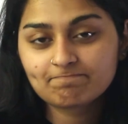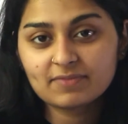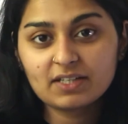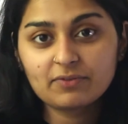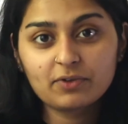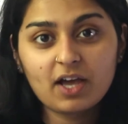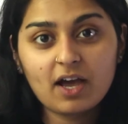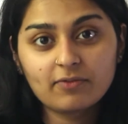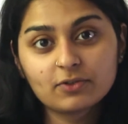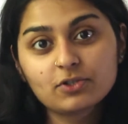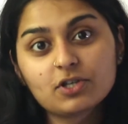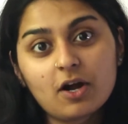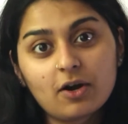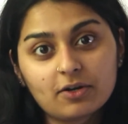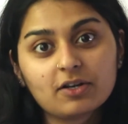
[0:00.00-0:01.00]
If you haven't
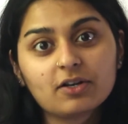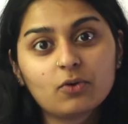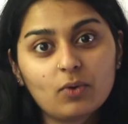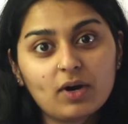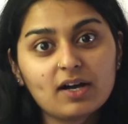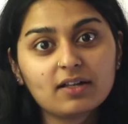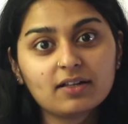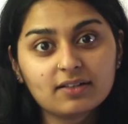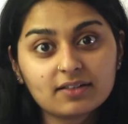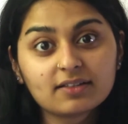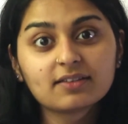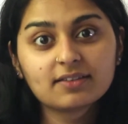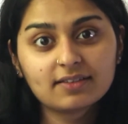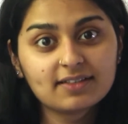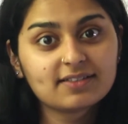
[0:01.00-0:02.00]
showered in a while,
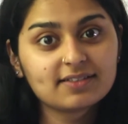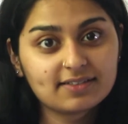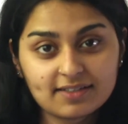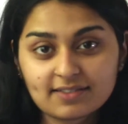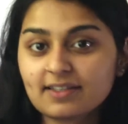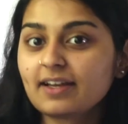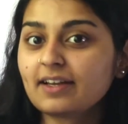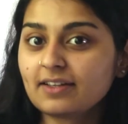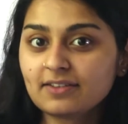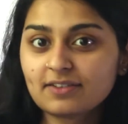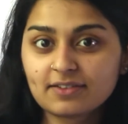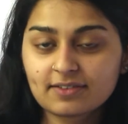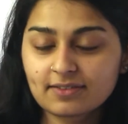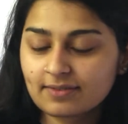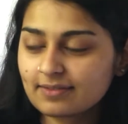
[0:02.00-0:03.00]
this is the sign.
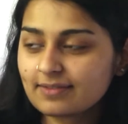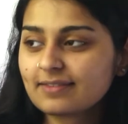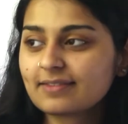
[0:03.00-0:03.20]
Just